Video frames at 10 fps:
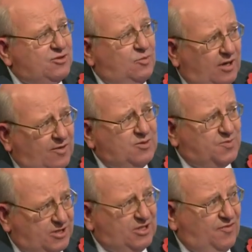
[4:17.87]
And one of those
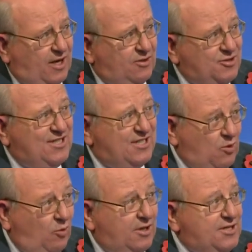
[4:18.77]
British values is
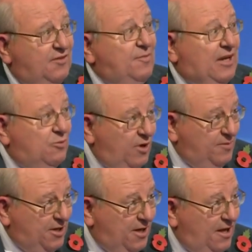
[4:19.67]
equality of men and
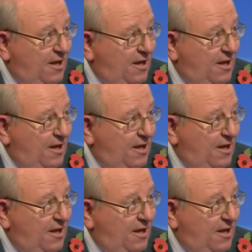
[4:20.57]
women.